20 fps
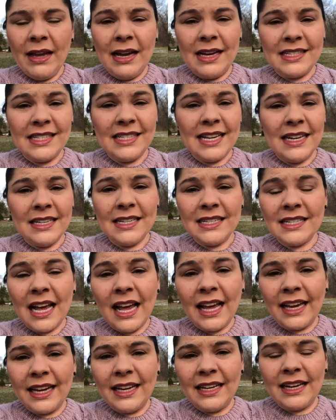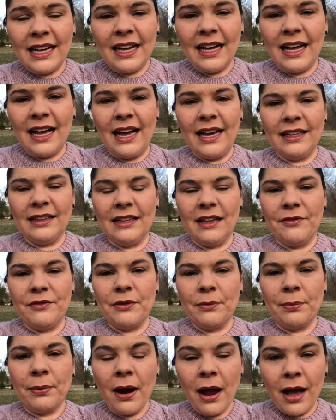set design. I love
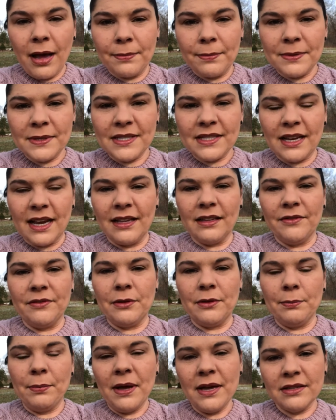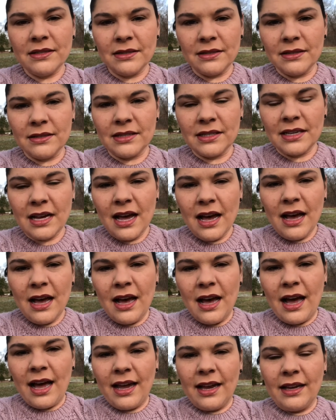the props. I love the puzzles.
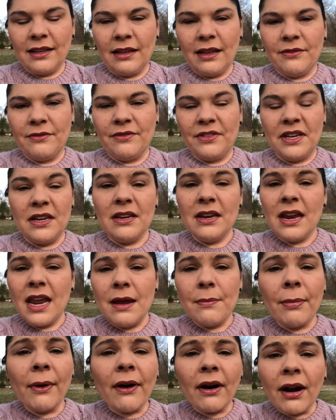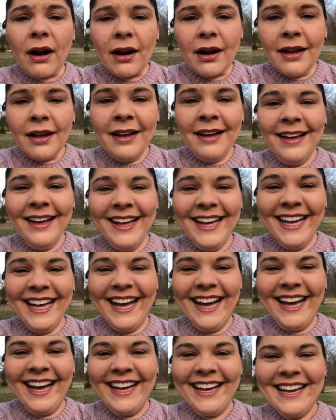I love the neighbor.
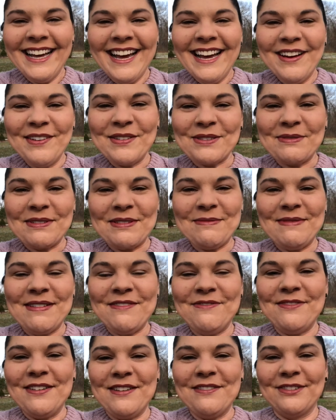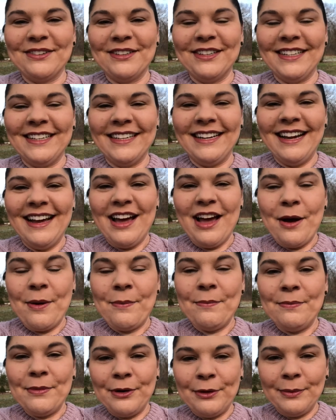That was one of my favorite
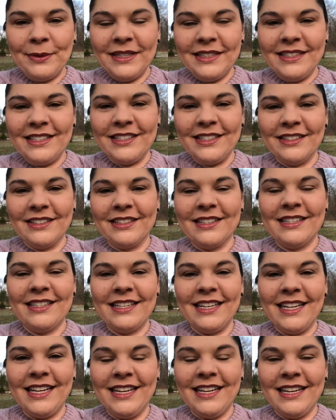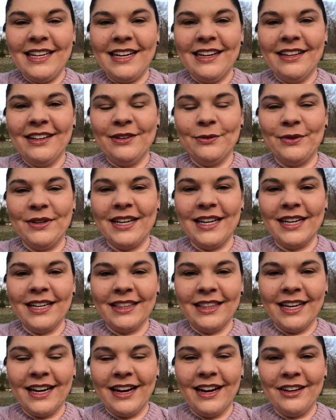moments. You'll see when you
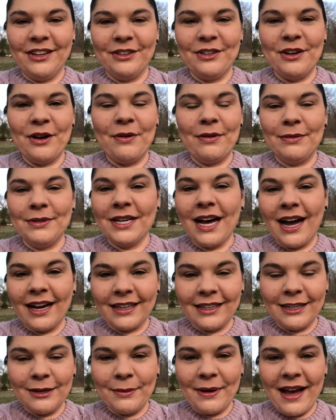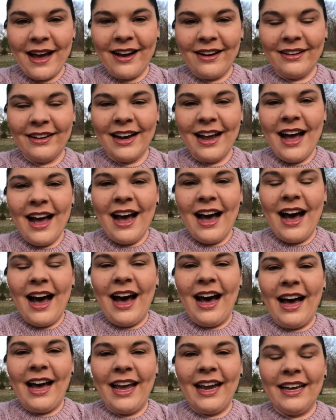get there, you'll know what I'm talking about.
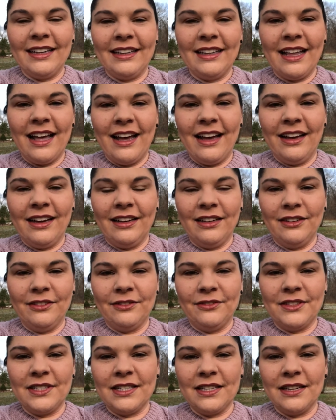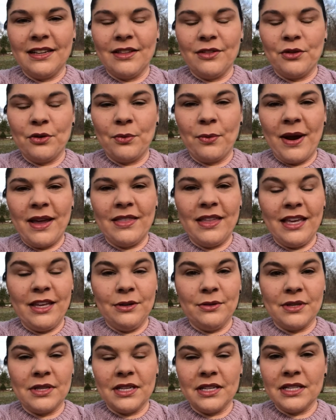I loved the way they
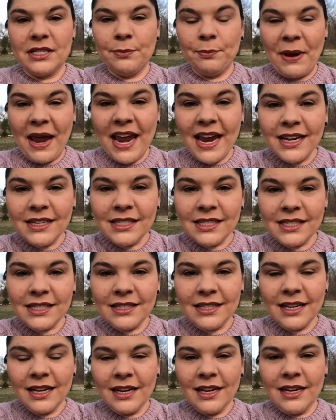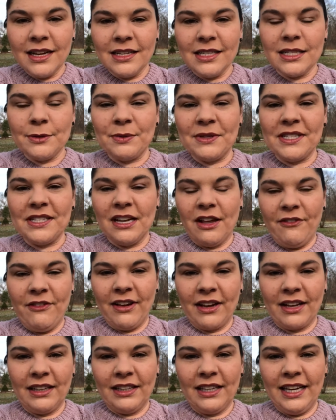used the space,
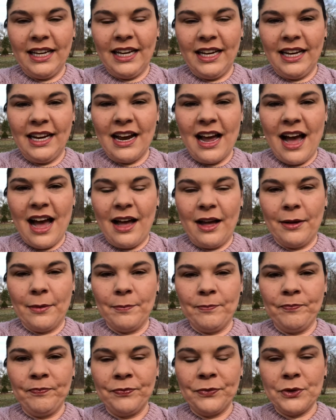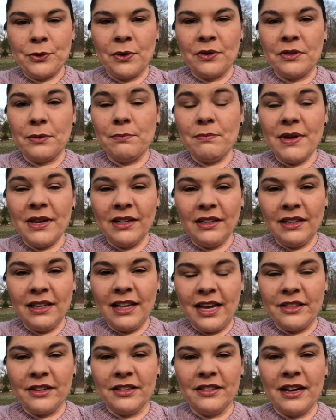specifically toward the middle.
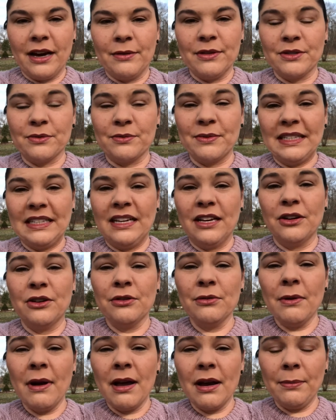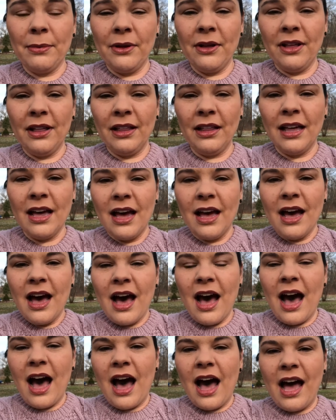I thought that was really incredible.
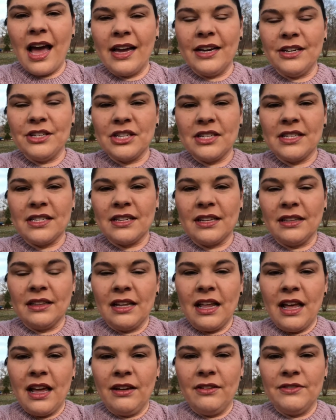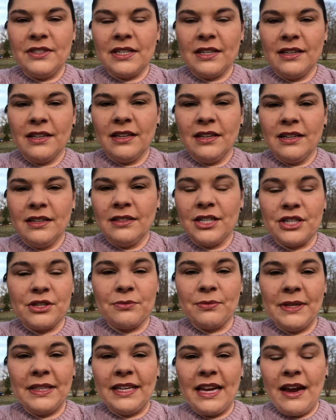I just loved
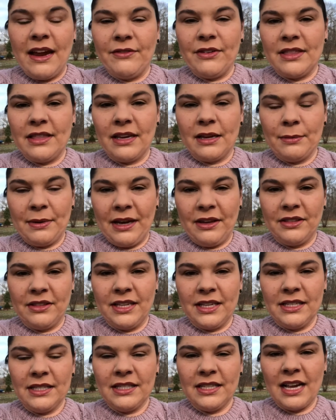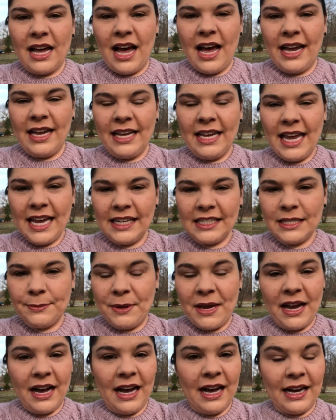just really everything about this. I can't
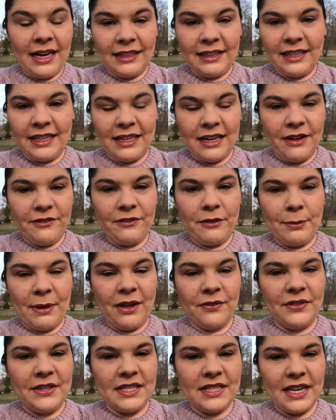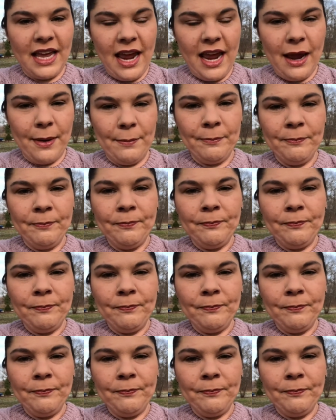speak highly enough about this game.